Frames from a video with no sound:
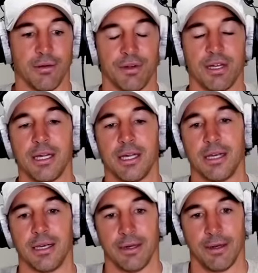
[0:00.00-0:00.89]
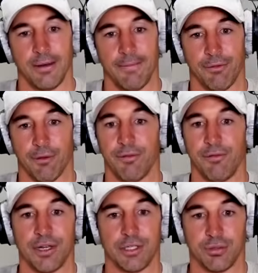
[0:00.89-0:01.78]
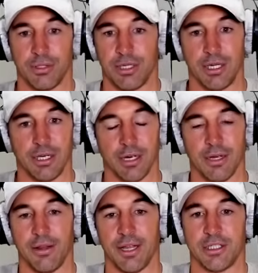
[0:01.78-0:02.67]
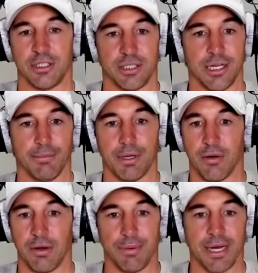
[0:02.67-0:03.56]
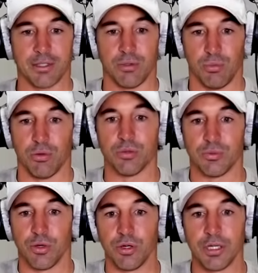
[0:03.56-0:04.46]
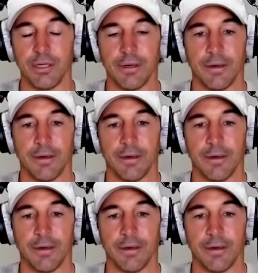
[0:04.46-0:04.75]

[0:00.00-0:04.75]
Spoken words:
kicking from a veteran kicker that just kept going back to what was working.